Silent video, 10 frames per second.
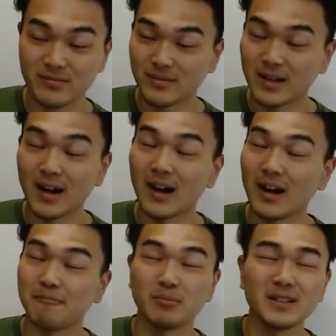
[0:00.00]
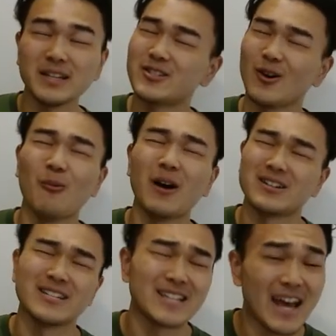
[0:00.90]
god, please don't watch
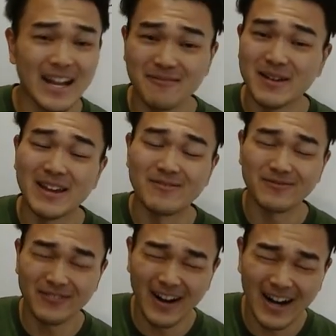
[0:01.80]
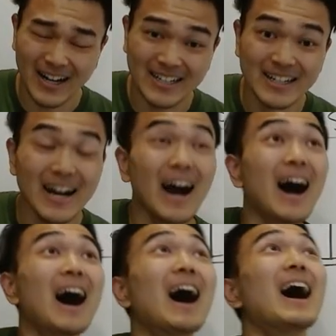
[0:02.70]
this anime. Fuck.
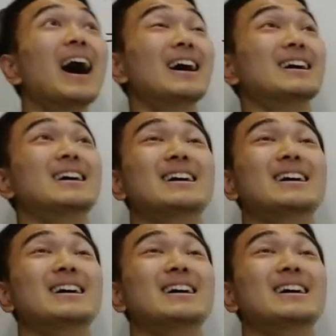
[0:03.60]
Oh,